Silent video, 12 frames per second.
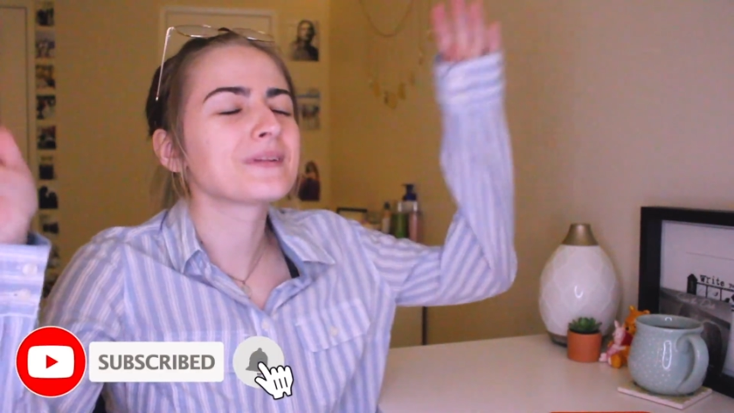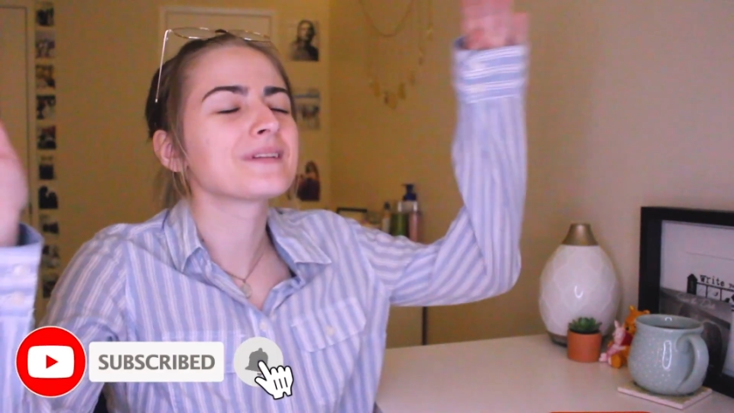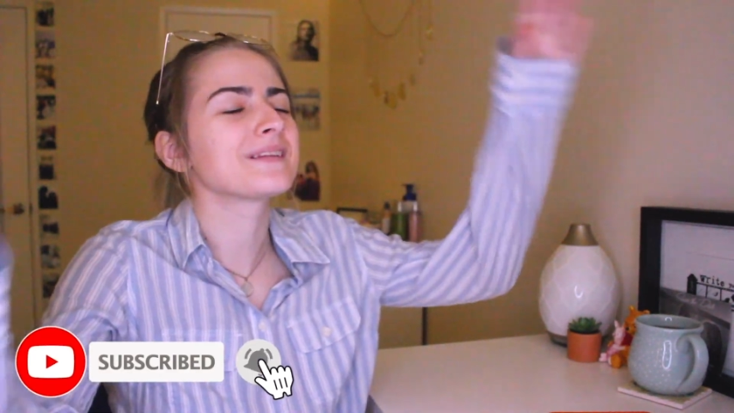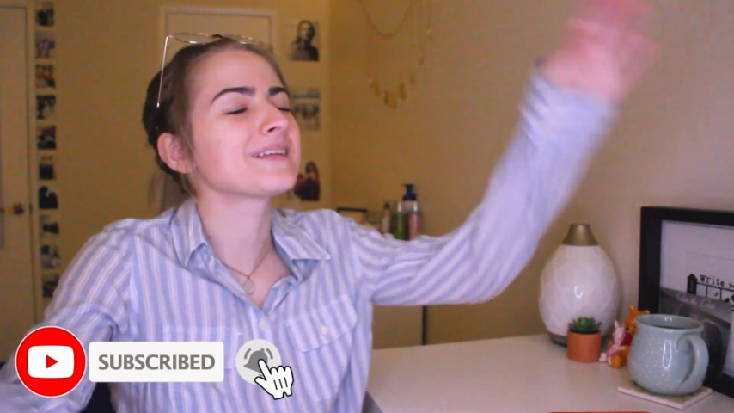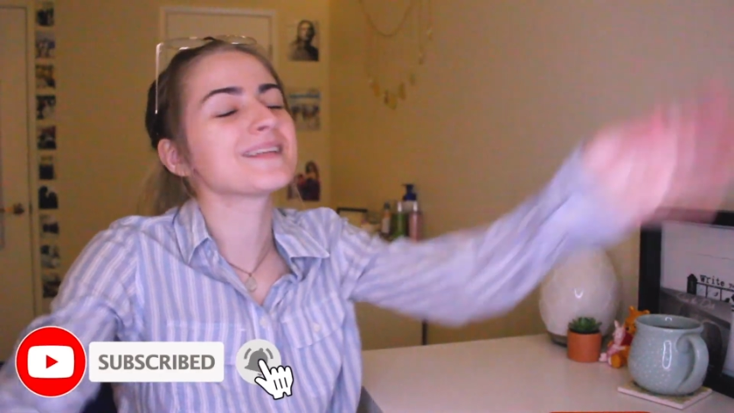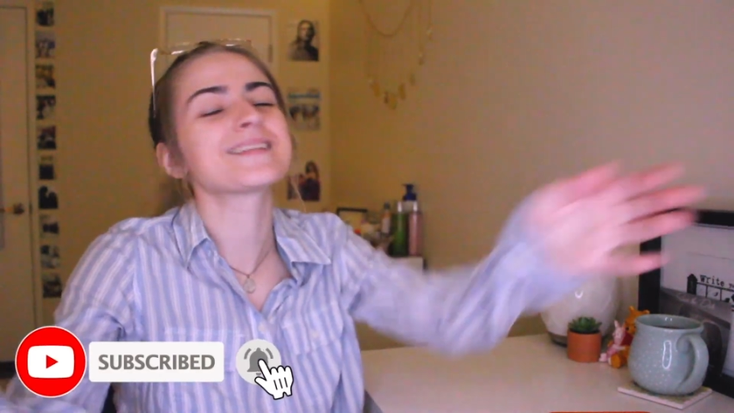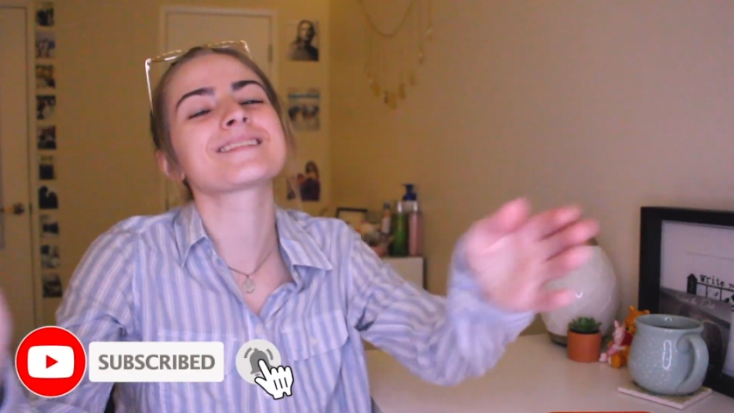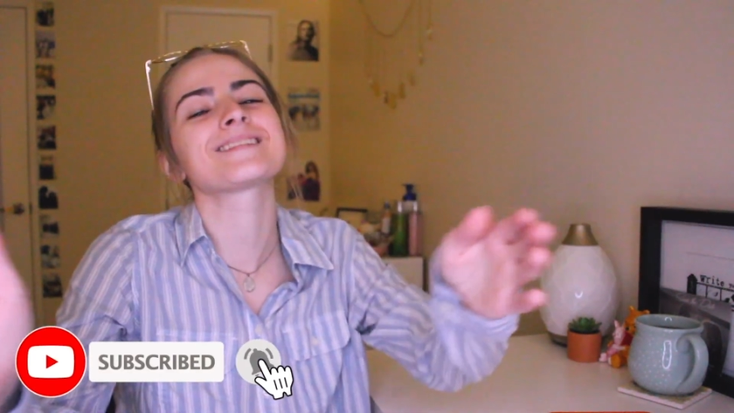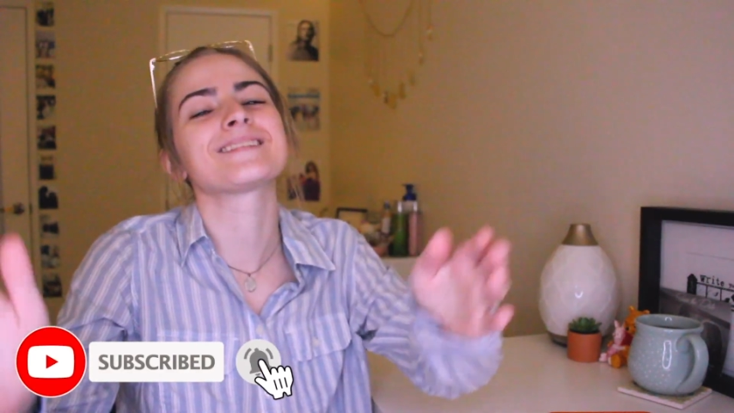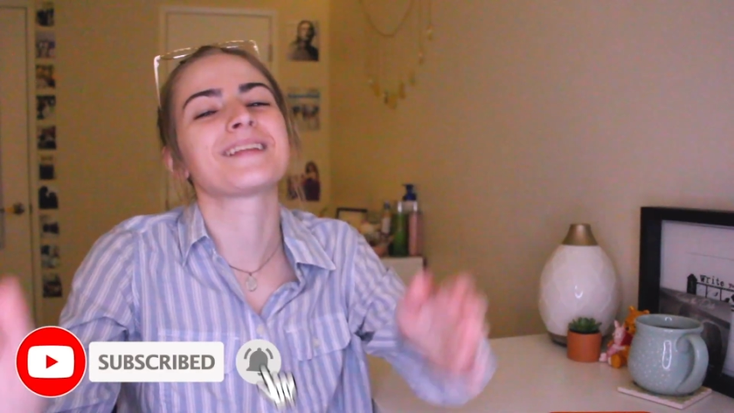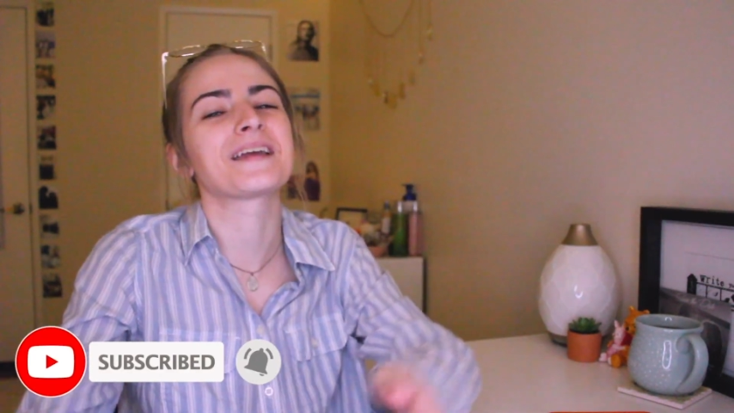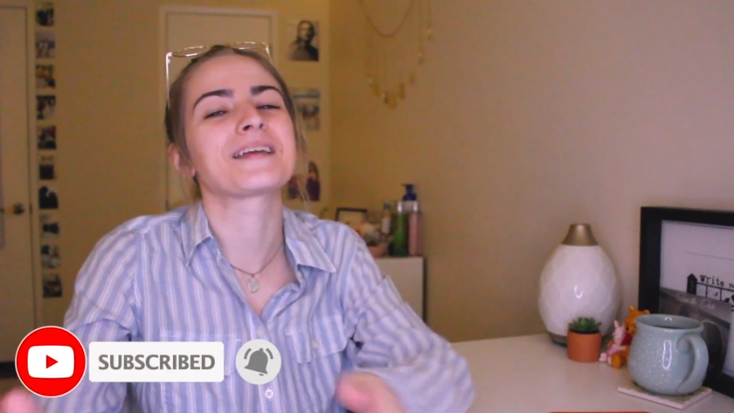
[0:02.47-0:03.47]
Please
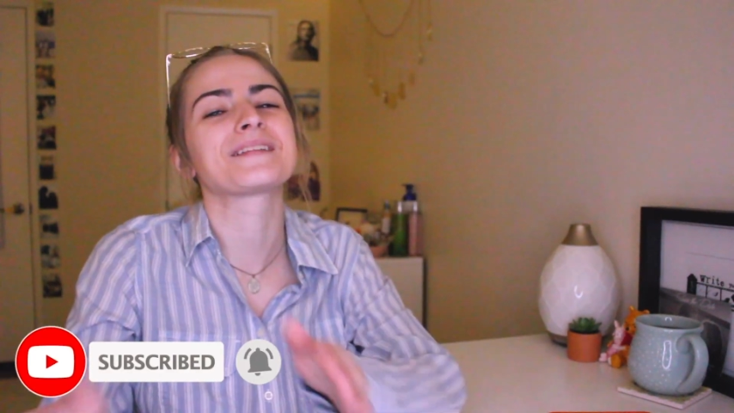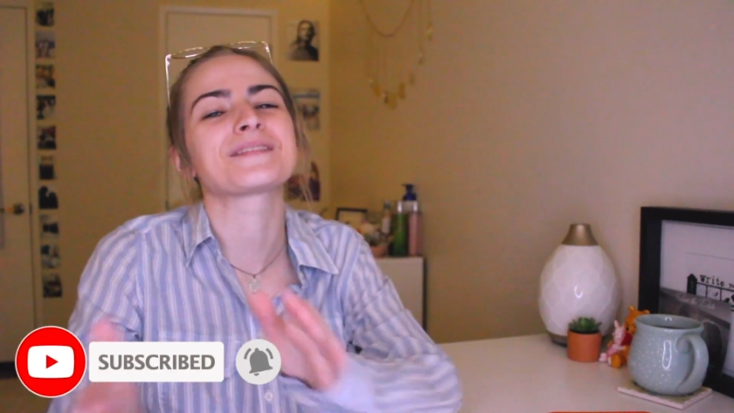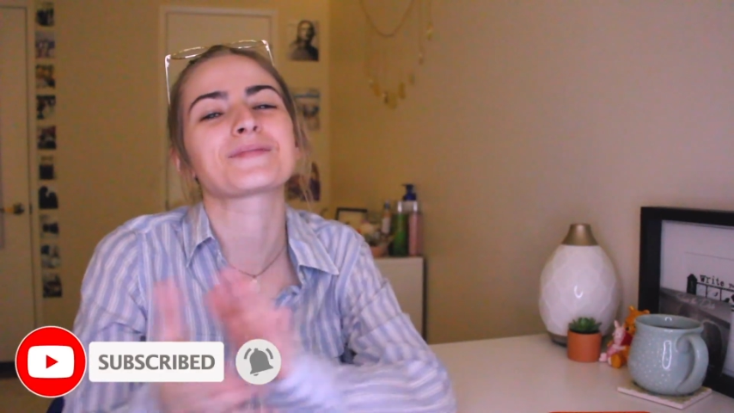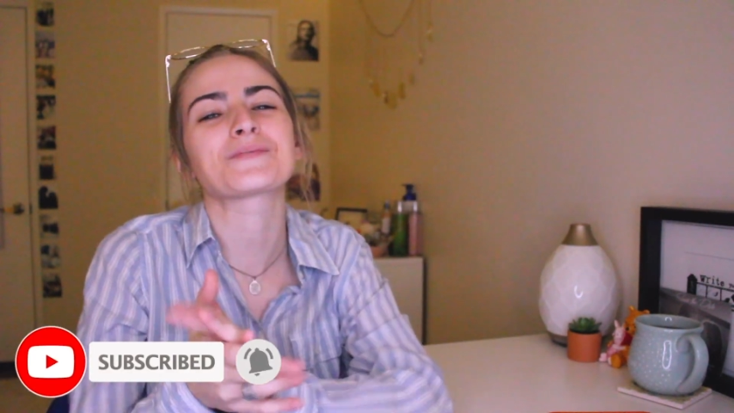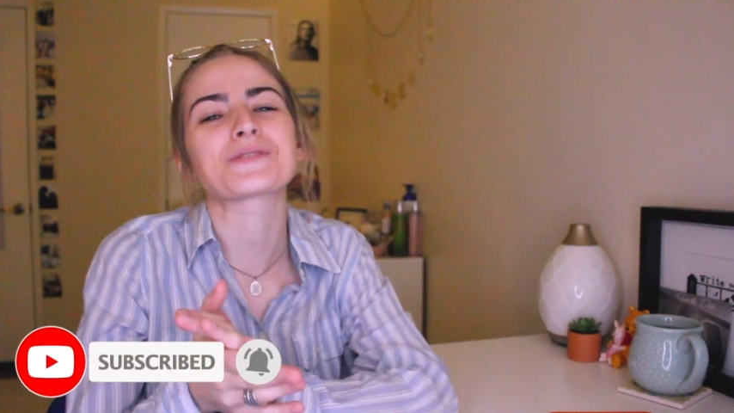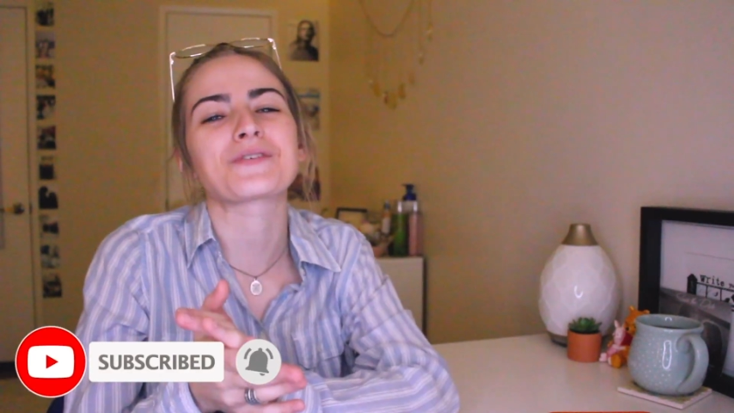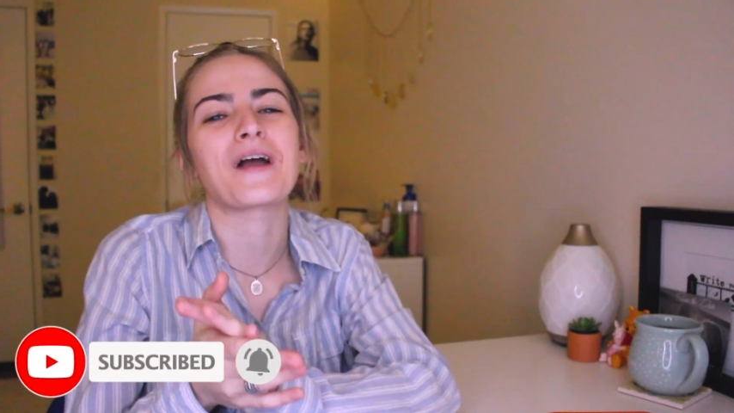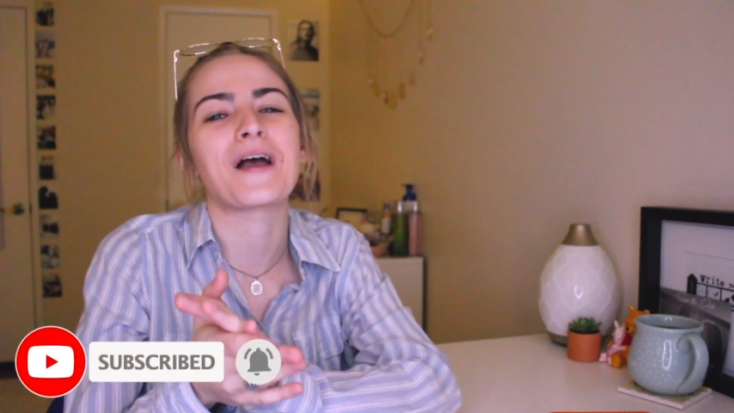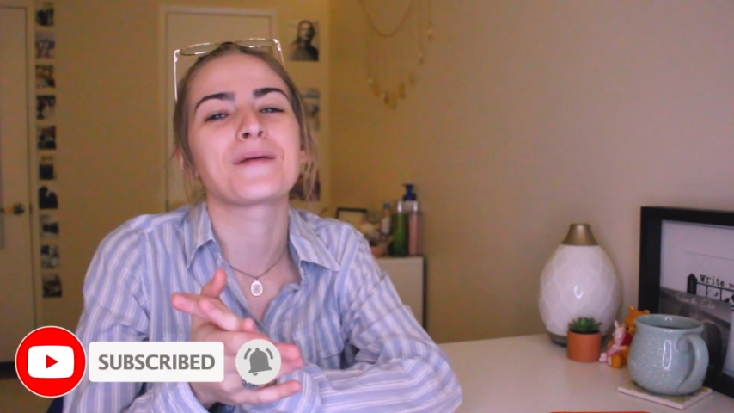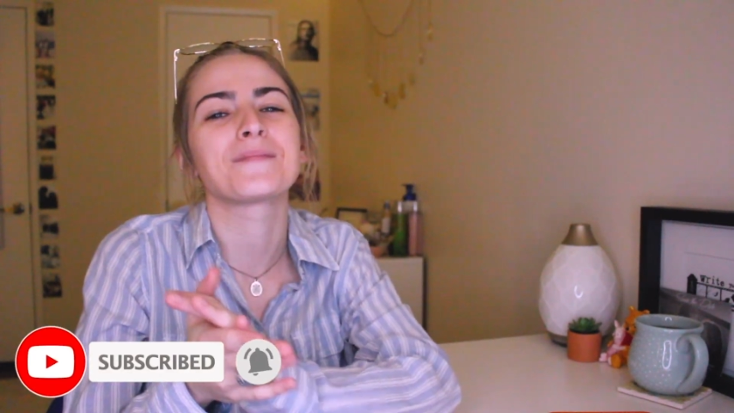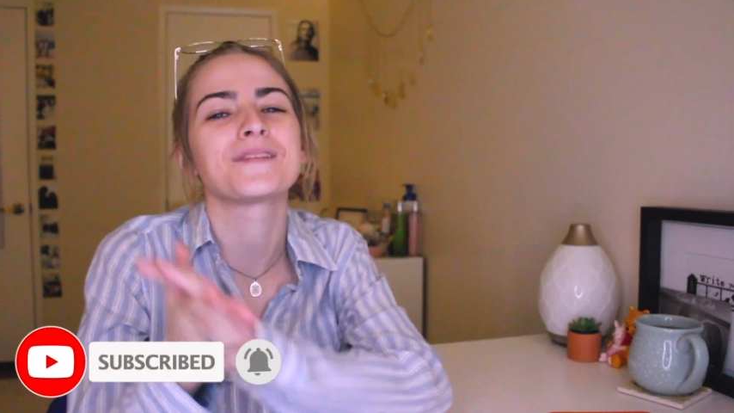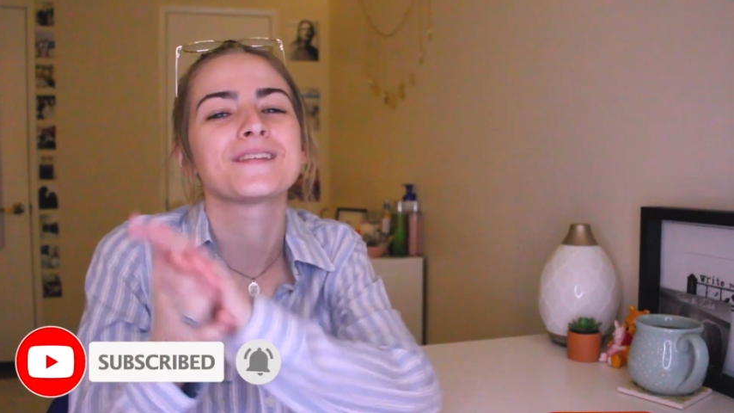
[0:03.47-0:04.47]
like and subscribe.